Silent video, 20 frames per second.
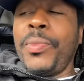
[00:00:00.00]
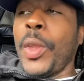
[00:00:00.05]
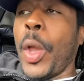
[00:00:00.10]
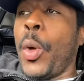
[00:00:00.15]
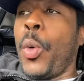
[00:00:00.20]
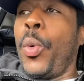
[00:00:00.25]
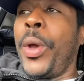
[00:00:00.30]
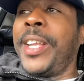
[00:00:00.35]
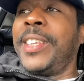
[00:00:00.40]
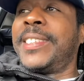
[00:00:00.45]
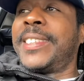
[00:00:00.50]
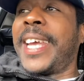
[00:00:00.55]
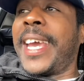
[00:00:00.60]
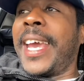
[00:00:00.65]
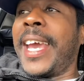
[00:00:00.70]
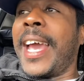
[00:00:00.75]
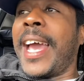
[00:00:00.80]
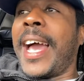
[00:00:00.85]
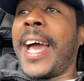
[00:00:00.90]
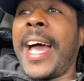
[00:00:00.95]
Wednesday,
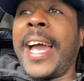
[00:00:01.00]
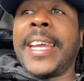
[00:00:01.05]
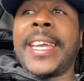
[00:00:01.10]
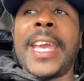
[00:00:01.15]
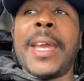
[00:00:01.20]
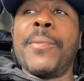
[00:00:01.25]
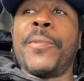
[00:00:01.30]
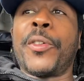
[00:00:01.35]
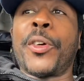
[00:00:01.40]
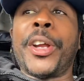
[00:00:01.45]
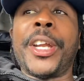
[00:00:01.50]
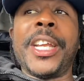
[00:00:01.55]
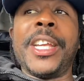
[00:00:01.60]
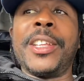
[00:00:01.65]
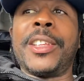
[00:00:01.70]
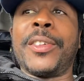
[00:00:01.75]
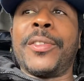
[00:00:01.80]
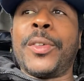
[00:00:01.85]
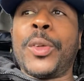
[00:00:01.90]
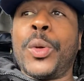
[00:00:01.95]
I came for an
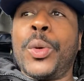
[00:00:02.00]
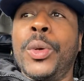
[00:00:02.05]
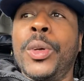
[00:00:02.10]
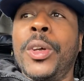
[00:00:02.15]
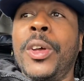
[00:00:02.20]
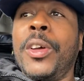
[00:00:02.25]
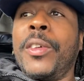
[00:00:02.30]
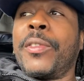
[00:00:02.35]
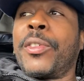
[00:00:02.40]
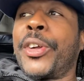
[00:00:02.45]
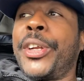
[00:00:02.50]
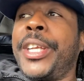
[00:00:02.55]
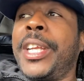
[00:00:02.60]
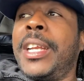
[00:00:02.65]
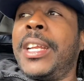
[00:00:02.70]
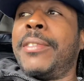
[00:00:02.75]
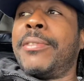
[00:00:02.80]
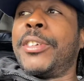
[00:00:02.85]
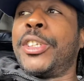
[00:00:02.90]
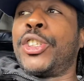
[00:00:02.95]
interview for a
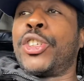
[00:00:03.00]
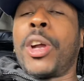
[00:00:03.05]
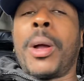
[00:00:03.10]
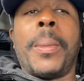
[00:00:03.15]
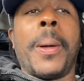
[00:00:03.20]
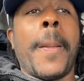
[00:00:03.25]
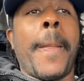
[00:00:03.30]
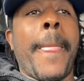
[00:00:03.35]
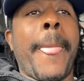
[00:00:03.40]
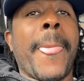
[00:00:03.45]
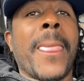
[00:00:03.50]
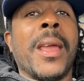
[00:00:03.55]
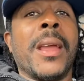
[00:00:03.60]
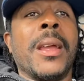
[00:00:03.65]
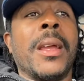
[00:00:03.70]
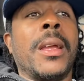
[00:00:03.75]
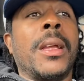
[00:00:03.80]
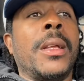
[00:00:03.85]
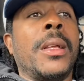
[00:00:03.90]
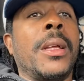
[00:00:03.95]
delivery job.
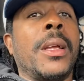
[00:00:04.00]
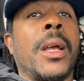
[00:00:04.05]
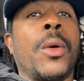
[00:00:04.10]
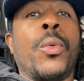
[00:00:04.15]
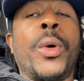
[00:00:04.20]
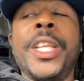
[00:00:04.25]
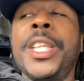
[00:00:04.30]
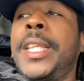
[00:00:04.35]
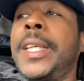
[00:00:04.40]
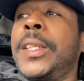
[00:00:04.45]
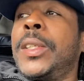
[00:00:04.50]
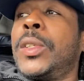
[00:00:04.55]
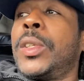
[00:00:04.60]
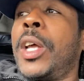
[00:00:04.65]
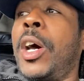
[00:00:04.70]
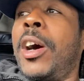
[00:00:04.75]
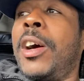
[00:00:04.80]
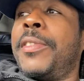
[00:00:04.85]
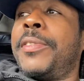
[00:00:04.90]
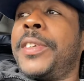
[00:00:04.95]
Went into the
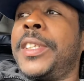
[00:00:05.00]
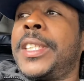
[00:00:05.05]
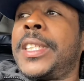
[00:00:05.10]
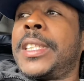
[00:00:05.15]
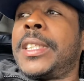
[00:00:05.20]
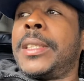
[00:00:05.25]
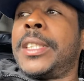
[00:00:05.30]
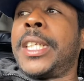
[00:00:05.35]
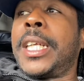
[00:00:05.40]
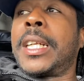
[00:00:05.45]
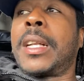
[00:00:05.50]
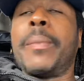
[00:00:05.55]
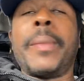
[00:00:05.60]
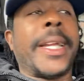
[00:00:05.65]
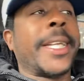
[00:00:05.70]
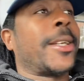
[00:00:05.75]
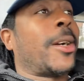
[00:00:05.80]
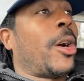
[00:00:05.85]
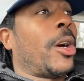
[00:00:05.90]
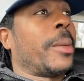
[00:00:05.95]
office. The
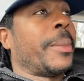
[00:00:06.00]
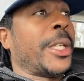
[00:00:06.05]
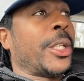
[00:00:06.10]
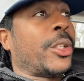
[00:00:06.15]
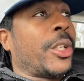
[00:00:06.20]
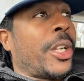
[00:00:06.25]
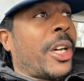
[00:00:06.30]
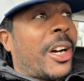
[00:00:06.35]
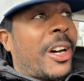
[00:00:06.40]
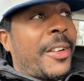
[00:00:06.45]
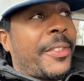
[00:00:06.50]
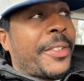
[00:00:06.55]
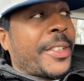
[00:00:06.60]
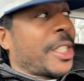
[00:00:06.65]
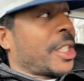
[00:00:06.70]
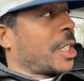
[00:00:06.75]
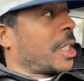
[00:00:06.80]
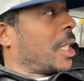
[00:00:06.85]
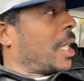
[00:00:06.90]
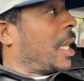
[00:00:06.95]
gentleman called me into the
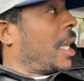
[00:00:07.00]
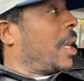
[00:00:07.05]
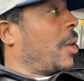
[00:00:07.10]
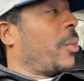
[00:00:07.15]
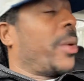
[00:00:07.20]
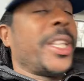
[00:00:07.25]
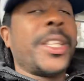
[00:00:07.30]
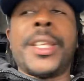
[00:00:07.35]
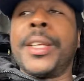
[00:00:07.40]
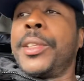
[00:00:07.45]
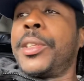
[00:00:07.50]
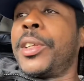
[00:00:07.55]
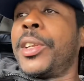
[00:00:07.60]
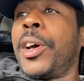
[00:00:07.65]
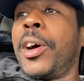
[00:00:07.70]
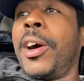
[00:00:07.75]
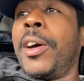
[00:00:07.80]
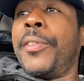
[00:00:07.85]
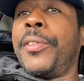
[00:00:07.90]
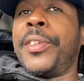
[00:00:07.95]
office Went into the
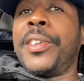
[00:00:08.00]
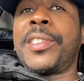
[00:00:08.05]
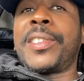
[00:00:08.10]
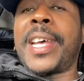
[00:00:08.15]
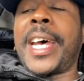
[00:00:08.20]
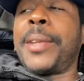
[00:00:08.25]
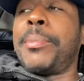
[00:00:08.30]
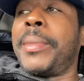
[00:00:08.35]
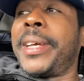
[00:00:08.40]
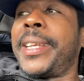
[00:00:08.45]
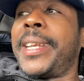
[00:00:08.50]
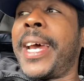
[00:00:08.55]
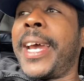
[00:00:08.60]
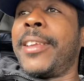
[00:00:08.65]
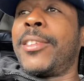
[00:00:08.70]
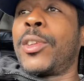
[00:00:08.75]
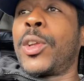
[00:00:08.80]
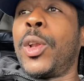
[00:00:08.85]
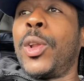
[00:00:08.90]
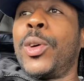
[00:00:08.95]
office, had my
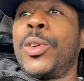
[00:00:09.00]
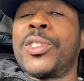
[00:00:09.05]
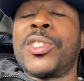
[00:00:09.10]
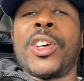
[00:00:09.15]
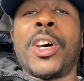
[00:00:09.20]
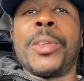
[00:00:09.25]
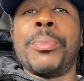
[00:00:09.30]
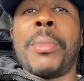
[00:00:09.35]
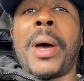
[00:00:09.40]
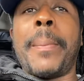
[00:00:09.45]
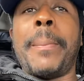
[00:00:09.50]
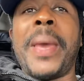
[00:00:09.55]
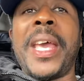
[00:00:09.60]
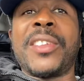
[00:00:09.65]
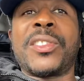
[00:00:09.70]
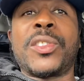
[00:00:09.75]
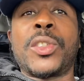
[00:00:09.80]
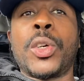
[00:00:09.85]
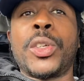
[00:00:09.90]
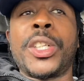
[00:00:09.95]
nice clothes on, my
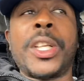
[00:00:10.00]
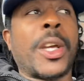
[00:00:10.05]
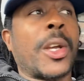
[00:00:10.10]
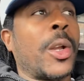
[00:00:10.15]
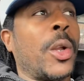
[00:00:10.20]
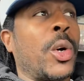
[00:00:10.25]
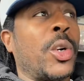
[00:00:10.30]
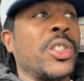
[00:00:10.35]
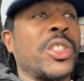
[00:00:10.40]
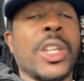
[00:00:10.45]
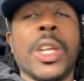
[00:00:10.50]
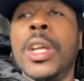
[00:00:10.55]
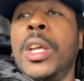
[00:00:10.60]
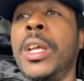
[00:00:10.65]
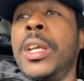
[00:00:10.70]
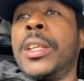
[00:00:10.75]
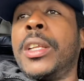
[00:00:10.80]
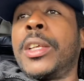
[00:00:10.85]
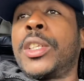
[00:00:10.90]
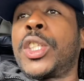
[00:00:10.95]
best Sunday clothes.
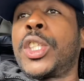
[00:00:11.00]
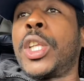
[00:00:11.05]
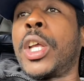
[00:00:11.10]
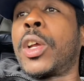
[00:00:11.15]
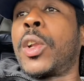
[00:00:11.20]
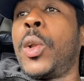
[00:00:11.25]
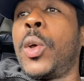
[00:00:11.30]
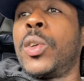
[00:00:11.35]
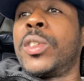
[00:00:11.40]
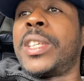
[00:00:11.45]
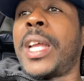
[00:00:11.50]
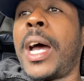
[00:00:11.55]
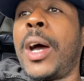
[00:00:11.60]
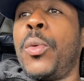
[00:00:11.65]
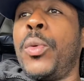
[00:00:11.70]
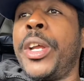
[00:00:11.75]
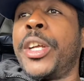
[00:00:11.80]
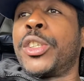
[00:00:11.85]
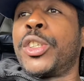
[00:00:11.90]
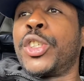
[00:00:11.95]
That's the clothes that I
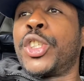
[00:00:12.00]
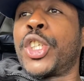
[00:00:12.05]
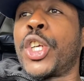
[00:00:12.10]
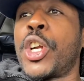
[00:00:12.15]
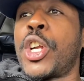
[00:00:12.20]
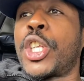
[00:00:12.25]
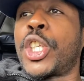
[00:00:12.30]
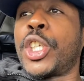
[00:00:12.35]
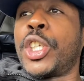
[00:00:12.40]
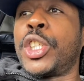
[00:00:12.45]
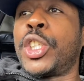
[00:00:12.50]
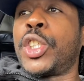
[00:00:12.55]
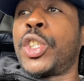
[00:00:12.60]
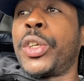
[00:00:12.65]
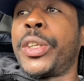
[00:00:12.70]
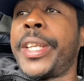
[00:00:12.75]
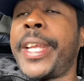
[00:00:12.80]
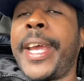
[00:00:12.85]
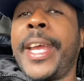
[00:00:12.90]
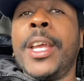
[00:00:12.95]
wear to church on
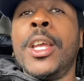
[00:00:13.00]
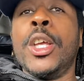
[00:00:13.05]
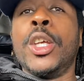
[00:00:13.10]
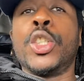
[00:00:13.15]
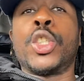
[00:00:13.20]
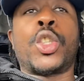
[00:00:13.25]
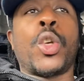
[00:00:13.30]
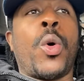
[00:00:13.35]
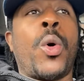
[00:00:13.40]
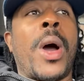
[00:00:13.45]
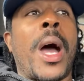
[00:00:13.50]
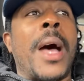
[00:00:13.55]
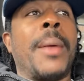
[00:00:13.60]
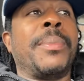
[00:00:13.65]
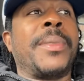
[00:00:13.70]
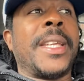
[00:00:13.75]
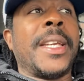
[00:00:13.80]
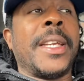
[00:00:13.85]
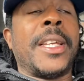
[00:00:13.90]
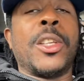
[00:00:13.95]
Sunday. So I'm
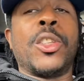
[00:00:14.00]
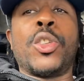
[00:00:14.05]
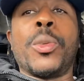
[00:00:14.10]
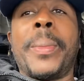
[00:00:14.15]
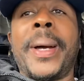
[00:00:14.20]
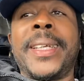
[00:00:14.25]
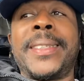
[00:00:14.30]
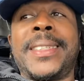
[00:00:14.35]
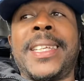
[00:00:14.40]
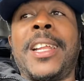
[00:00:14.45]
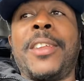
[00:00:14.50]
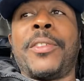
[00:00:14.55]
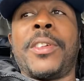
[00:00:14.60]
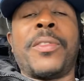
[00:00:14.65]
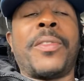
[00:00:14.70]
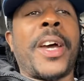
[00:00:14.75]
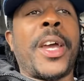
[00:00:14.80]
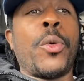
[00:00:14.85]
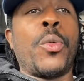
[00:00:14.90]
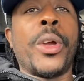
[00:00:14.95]
thinking to myself, if
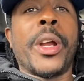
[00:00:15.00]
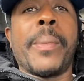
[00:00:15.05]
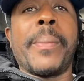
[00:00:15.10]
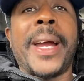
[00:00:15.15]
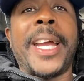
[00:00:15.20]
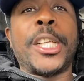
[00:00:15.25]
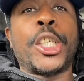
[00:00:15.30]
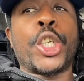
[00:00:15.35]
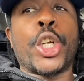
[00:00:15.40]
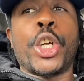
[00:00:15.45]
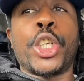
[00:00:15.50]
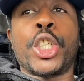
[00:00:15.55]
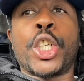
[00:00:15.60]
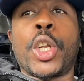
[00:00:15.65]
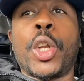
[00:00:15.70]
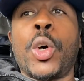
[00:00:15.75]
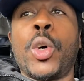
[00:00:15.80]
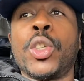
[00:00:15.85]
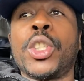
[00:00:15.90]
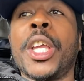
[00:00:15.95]
I wear my church
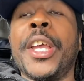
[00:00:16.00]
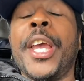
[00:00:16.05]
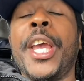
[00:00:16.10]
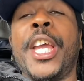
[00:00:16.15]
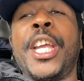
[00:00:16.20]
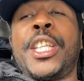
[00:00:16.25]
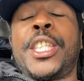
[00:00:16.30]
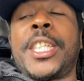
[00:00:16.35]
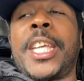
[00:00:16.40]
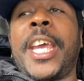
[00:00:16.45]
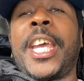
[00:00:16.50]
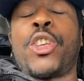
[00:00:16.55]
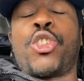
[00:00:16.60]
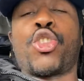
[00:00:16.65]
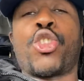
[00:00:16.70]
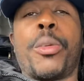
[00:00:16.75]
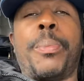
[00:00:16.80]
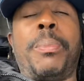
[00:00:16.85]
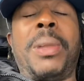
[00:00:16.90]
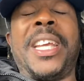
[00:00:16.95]
clothes, it's
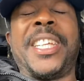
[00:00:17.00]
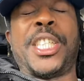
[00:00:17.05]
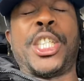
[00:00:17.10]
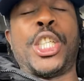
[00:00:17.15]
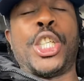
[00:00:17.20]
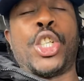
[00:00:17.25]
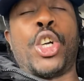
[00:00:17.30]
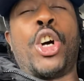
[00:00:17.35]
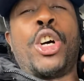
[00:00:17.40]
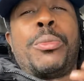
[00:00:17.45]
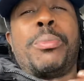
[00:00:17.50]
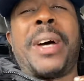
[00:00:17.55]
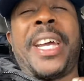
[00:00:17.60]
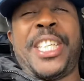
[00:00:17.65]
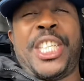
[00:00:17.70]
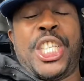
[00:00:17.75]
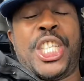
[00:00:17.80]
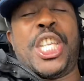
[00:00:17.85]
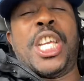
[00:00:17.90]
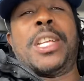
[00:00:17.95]
extra blessing on my
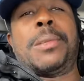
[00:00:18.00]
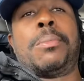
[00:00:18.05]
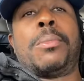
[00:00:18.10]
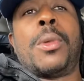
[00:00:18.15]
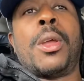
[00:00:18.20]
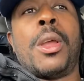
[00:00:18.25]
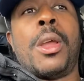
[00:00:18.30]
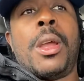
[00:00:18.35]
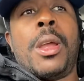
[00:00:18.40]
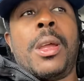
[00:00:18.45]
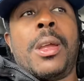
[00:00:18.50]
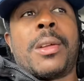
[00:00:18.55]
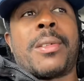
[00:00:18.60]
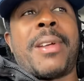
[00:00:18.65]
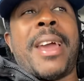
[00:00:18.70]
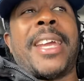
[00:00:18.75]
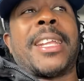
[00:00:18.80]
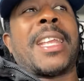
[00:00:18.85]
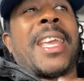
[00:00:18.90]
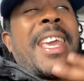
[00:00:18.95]
skin,
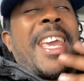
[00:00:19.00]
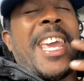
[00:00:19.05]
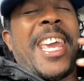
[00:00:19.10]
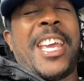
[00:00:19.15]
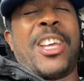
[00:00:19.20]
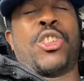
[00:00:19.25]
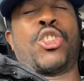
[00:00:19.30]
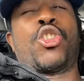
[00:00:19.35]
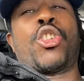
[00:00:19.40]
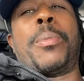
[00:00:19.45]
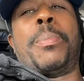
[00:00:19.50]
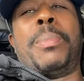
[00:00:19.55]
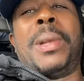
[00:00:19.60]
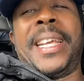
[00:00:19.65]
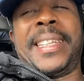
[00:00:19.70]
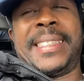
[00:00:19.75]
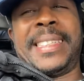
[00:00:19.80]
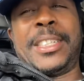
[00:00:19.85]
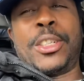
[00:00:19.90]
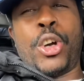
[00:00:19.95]
right? Extra
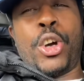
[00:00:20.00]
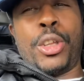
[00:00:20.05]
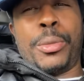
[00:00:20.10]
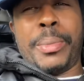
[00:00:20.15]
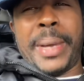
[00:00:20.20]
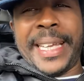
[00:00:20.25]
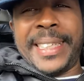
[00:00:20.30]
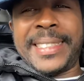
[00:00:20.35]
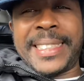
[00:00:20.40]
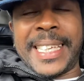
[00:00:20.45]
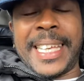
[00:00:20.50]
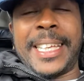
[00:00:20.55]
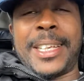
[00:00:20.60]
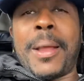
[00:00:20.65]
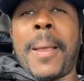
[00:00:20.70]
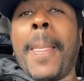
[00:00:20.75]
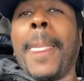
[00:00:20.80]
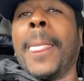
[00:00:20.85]
blessing on my skin.